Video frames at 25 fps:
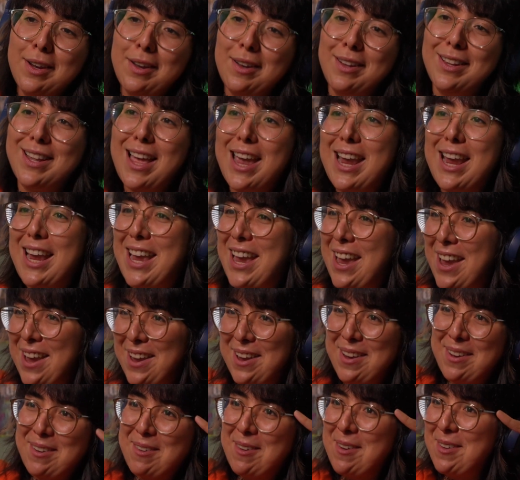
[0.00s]
like,
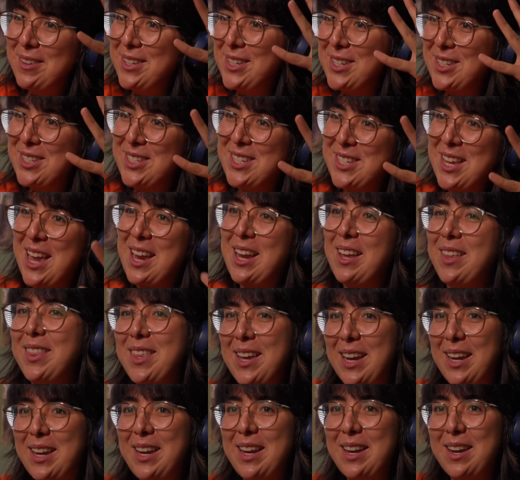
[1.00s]
just like
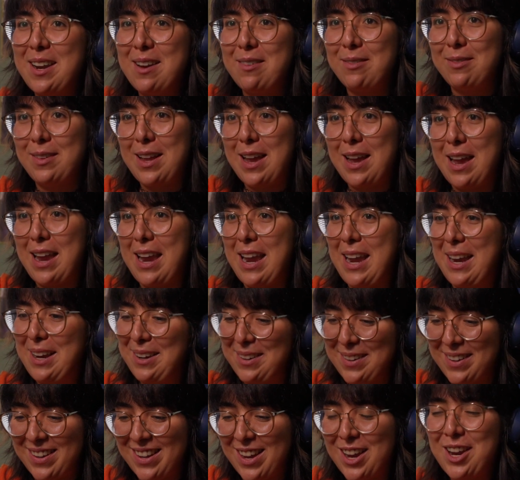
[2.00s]
thinking of like
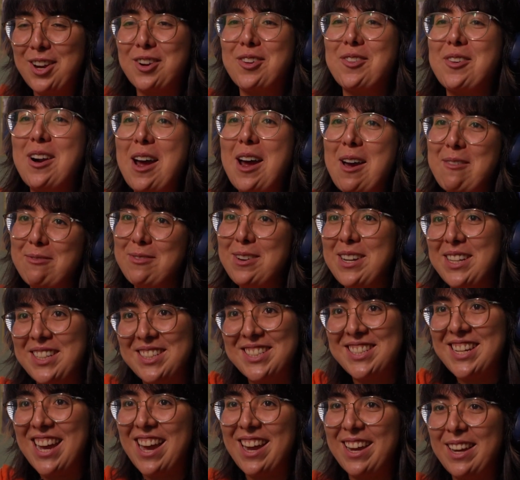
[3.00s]
a graphic
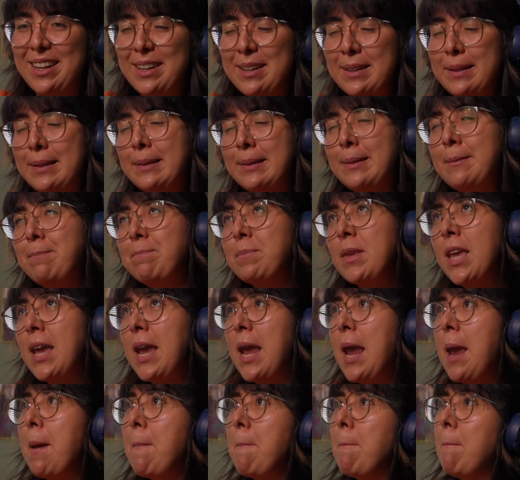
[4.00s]
side.
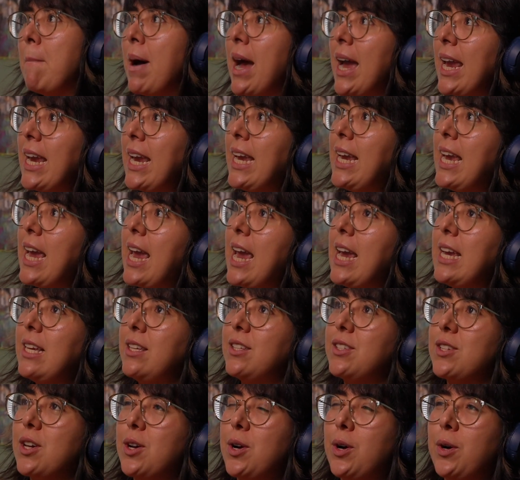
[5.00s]
In my
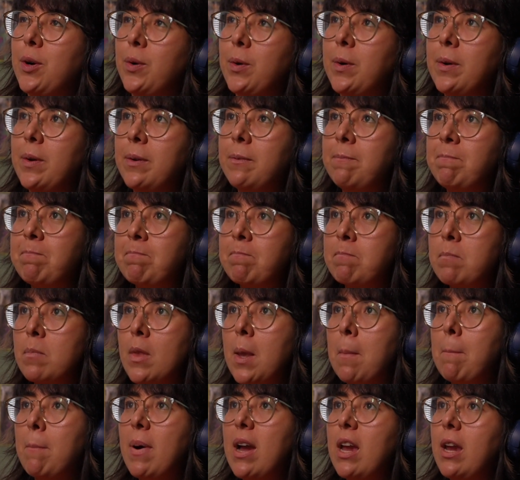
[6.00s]
case though,
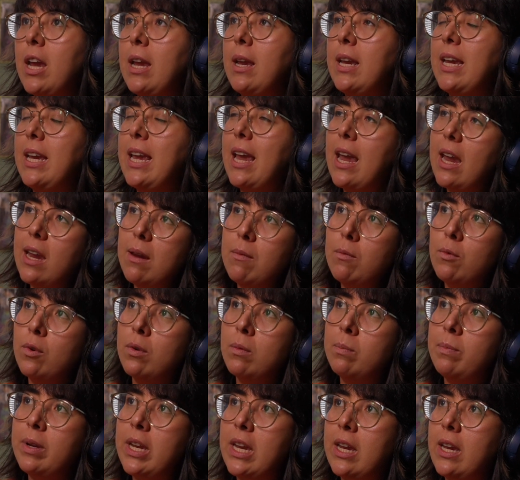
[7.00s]
my game
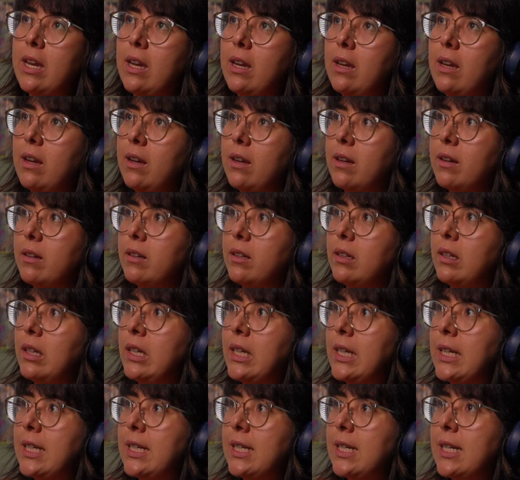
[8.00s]
will be
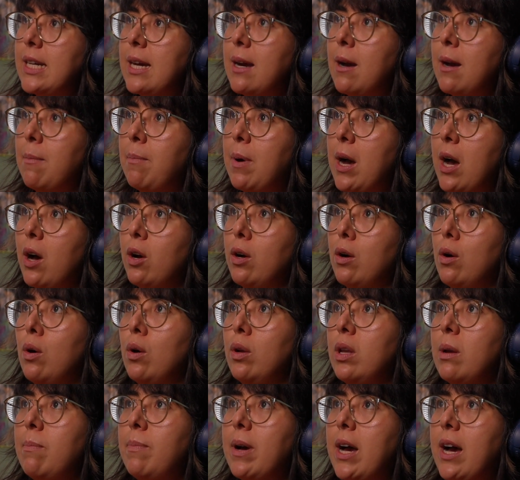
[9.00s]

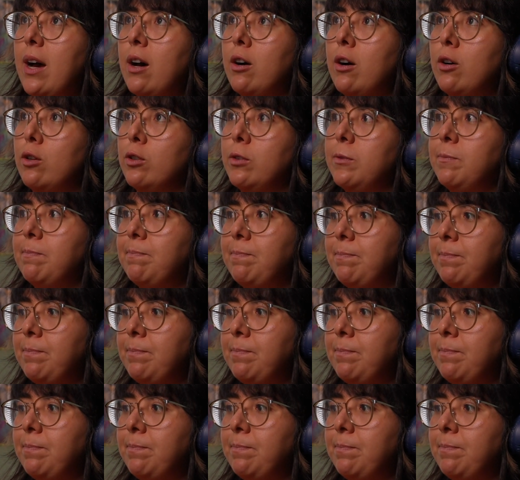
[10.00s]
all about